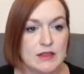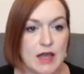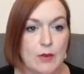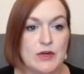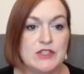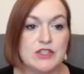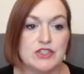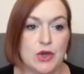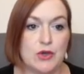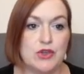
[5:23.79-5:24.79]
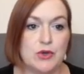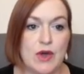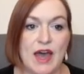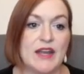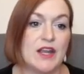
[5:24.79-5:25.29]
I wanted to show you
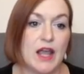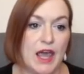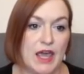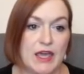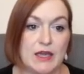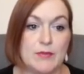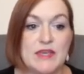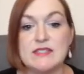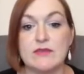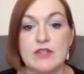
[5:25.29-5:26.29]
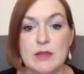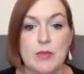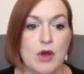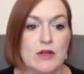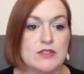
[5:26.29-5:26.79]
adding a piece of clip art.